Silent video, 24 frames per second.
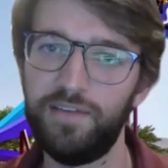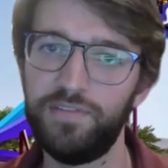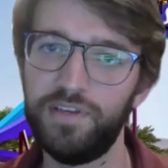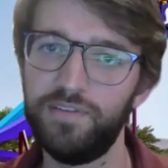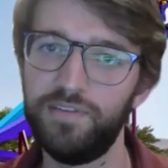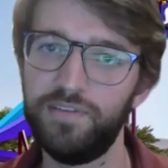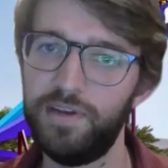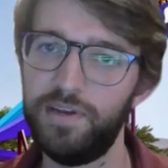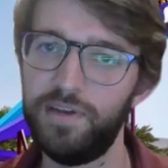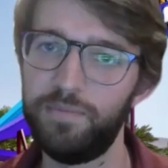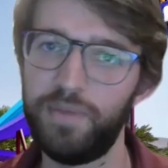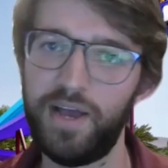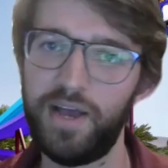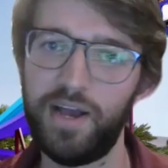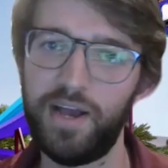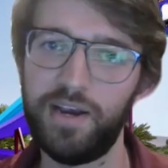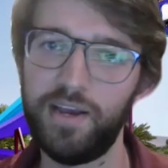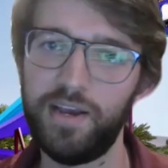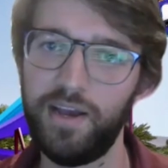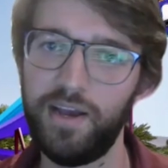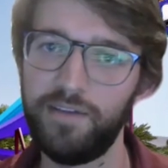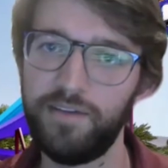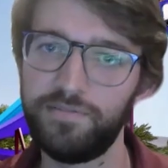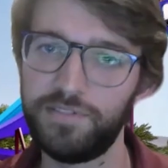the event back
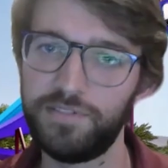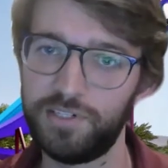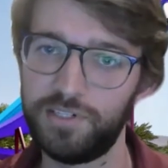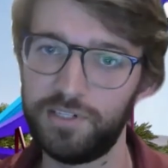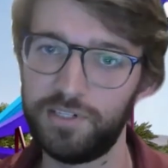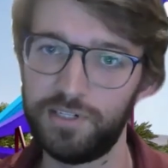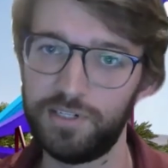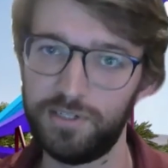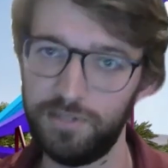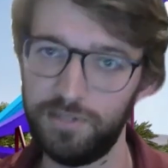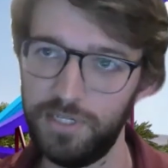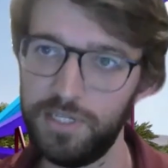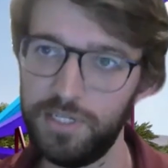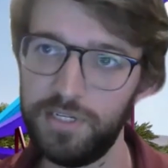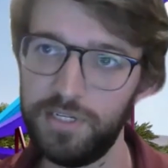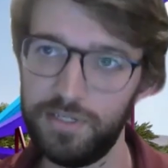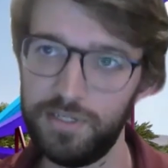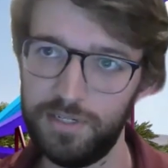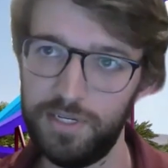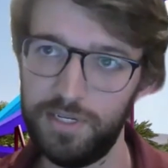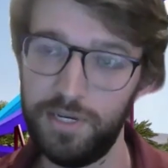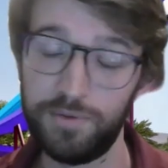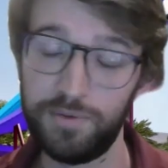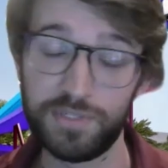after
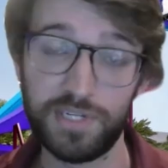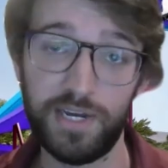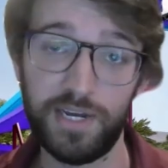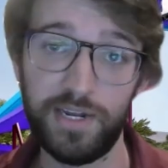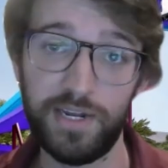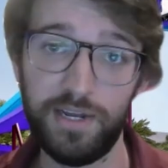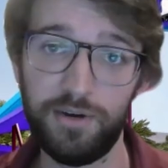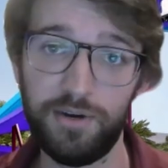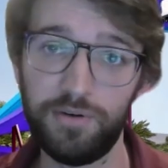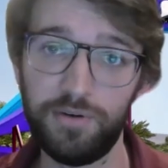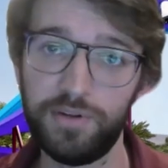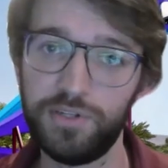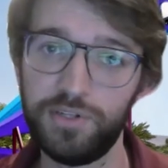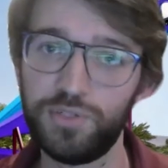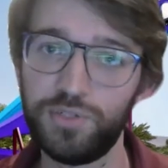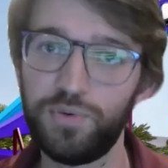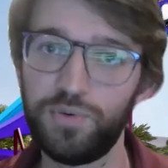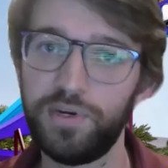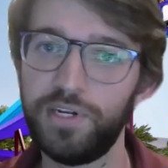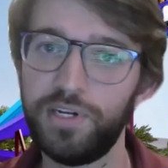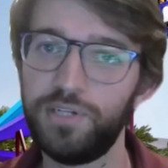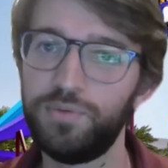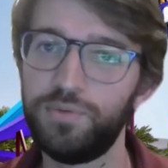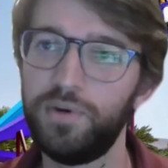it was not held in
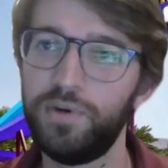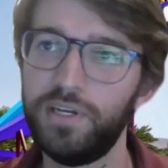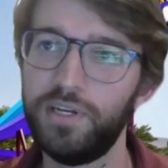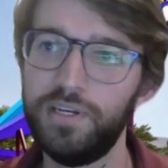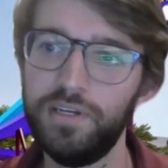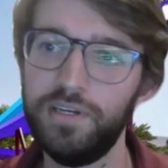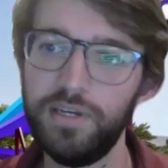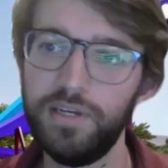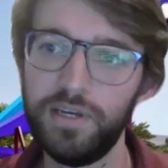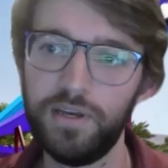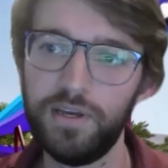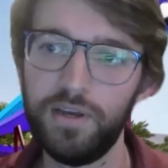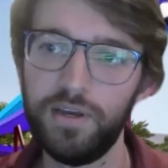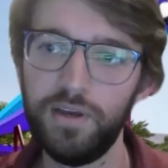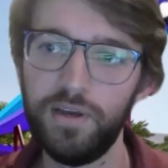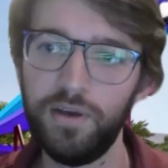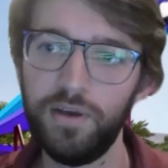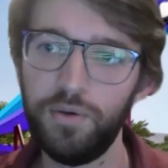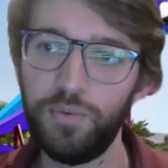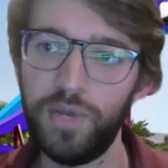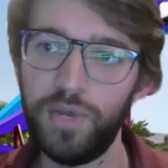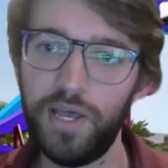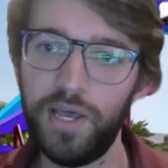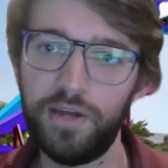2020.
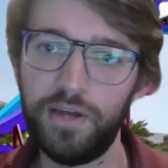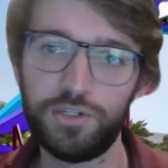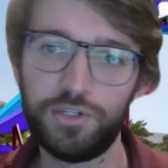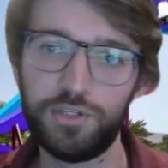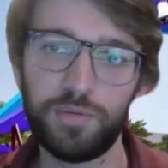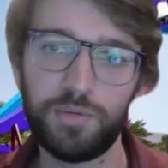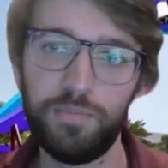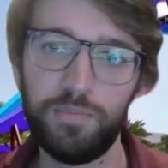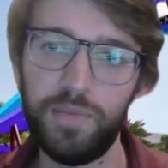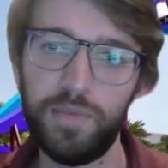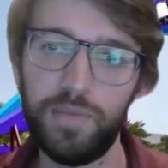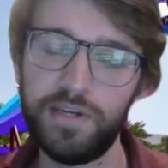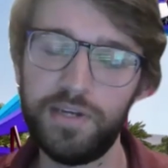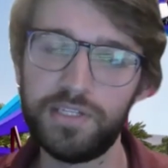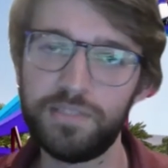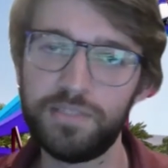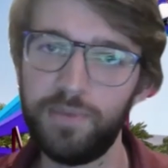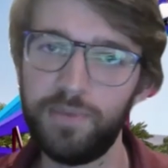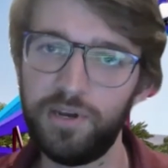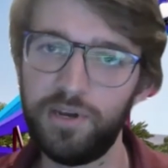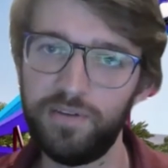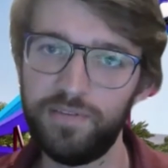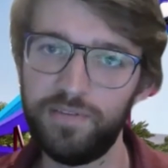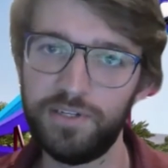We had a tremendous
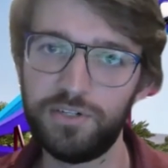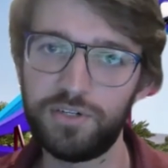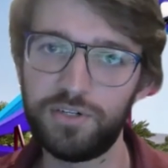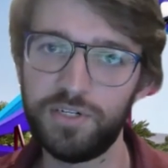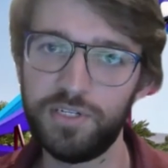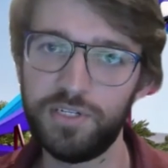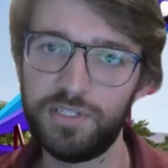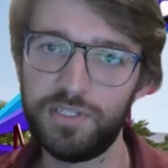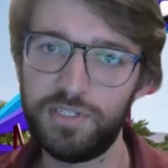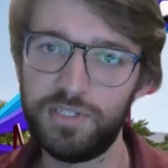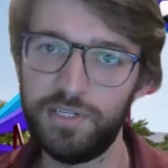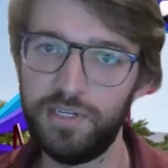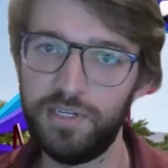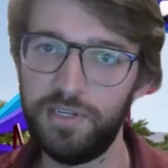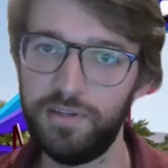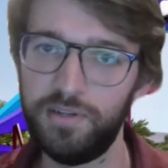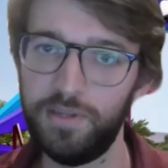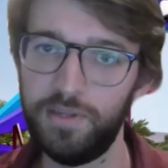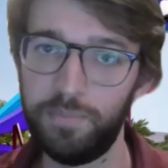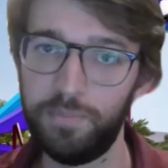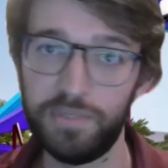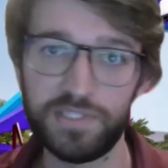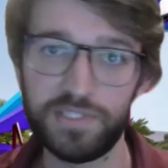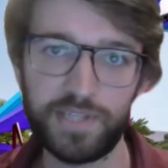amount of interest in
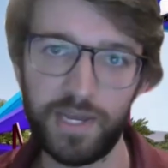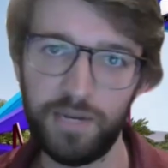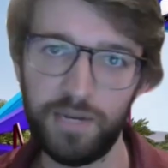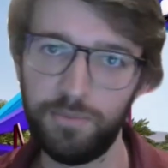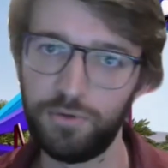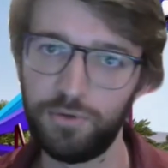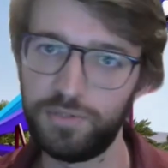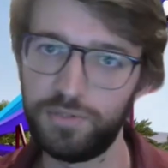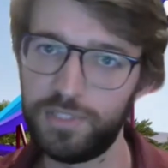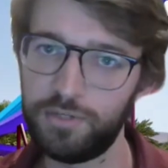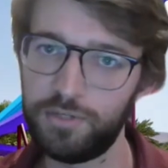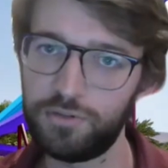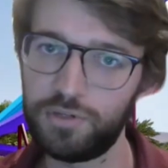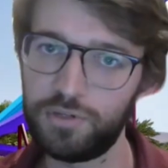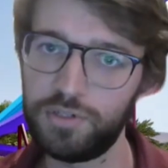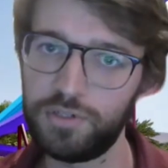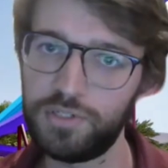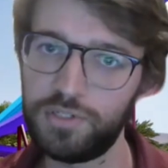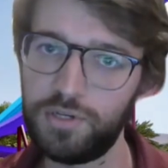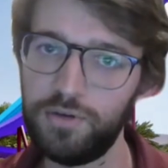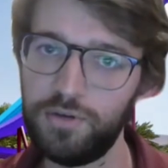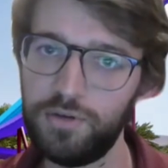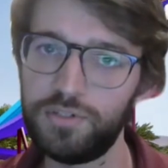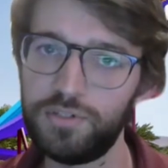the P'Sghetti Bowl
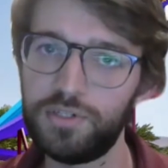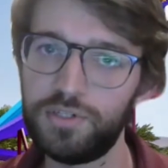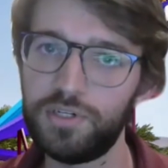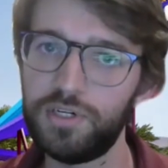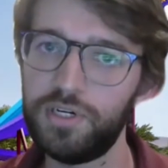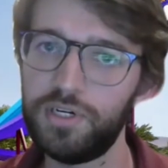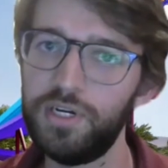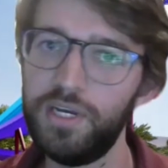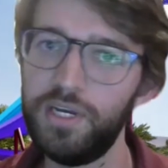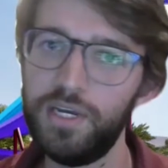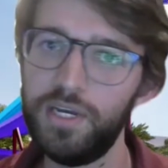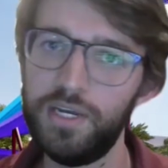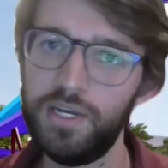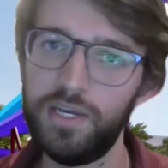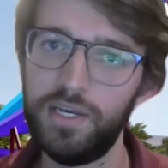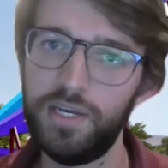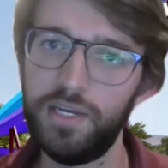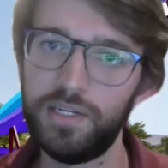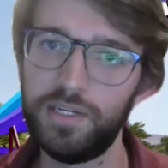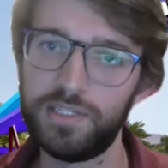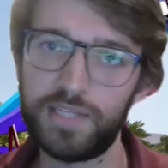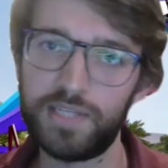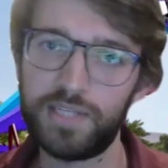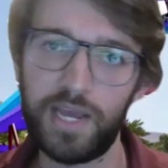Children's Coaster
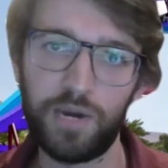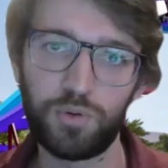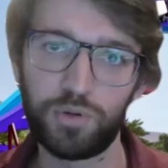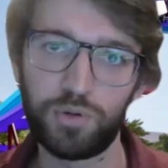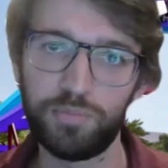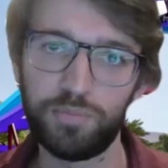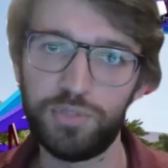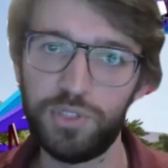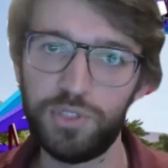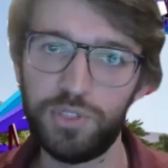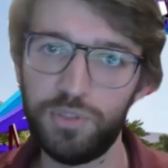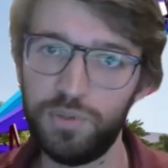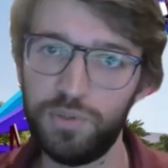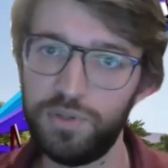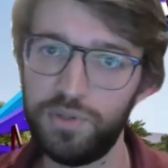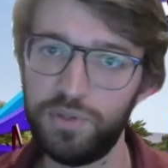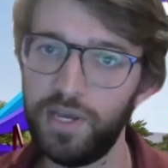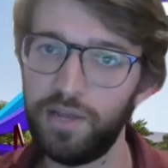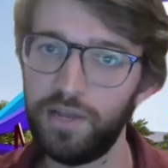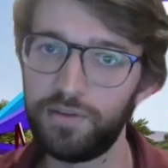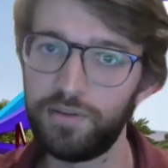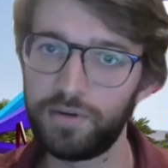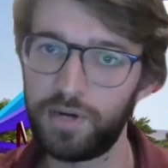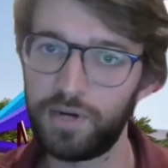and Skywarp 2 and the
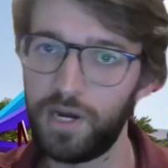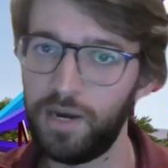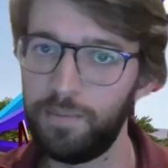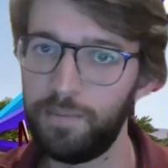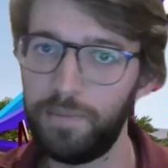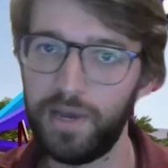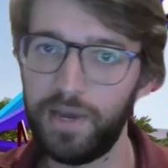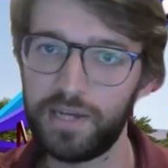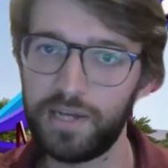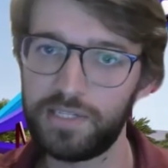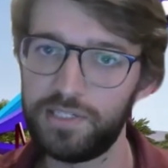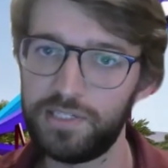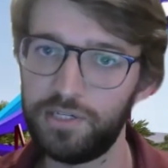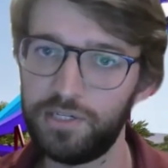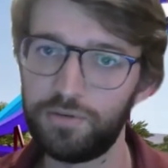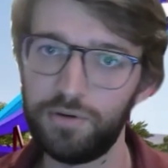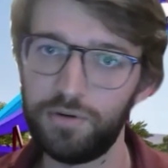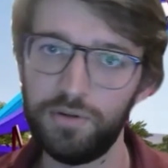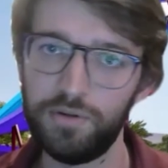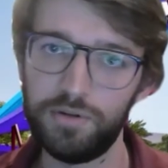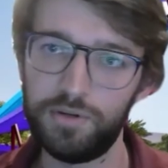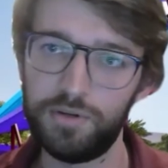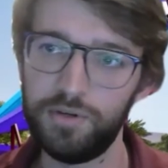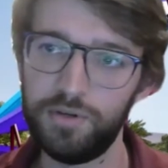other compact steel
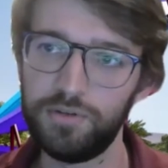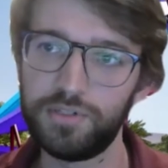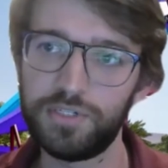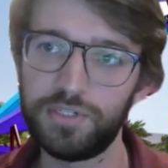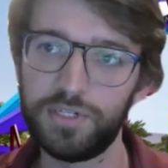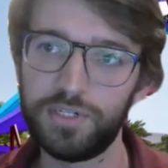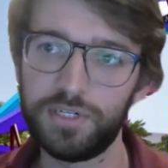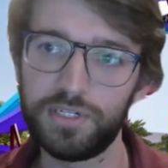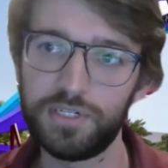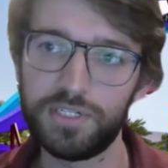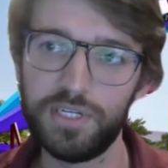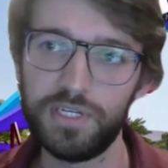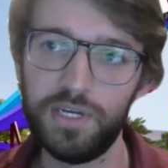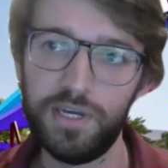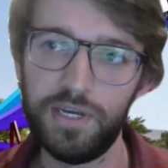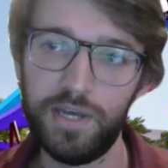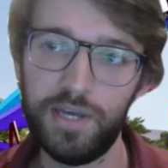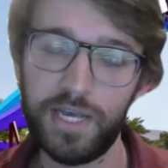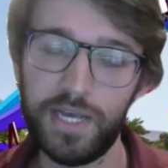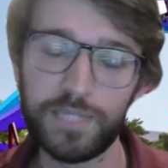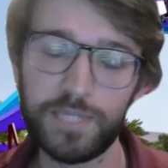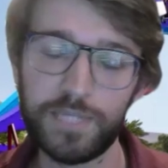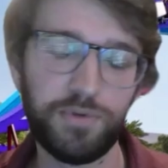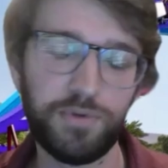roller coasters,
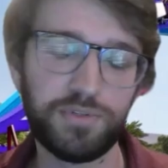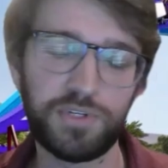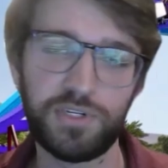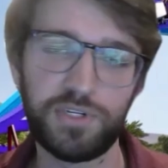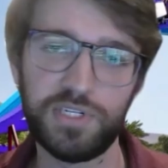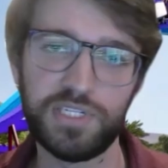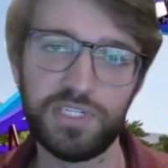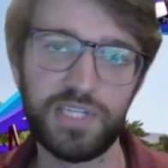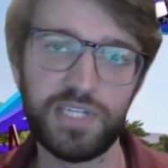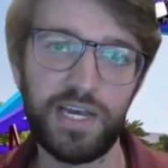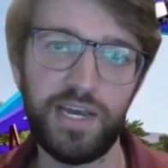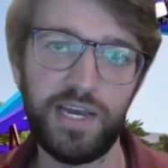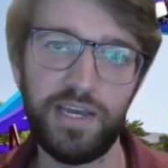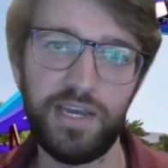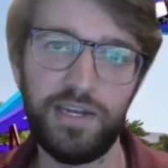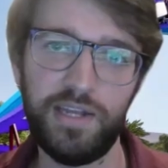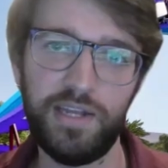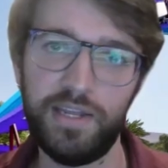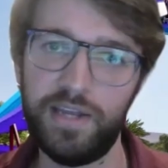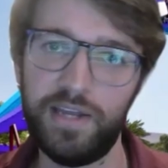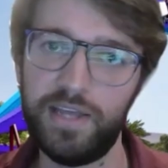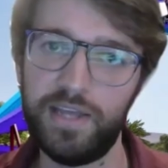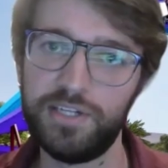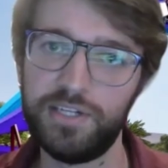as well as our design
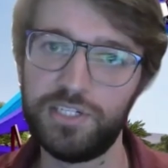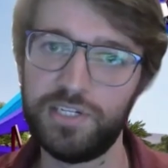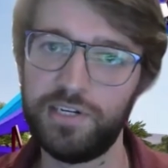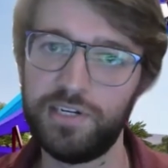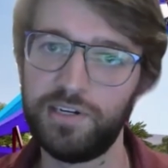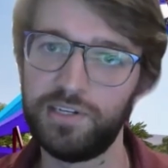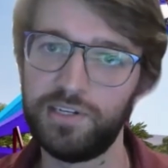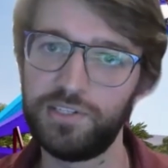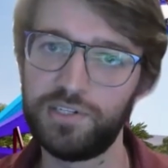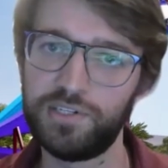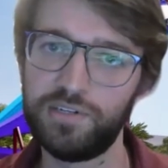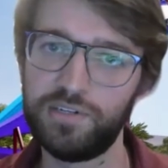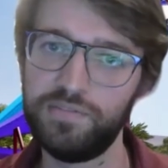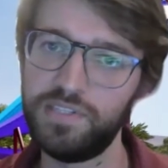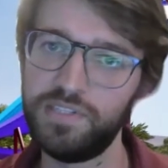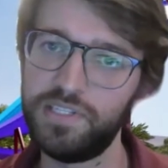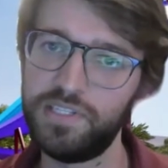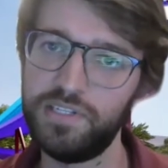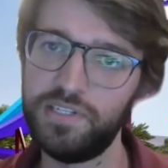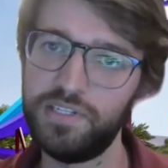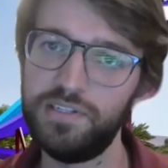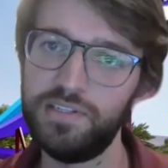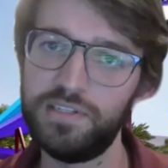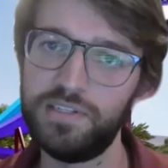and engineering
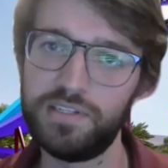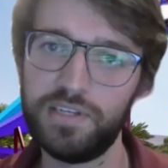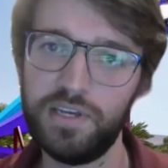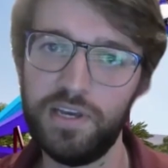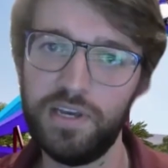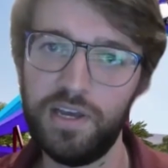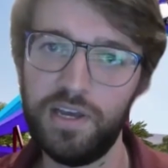services.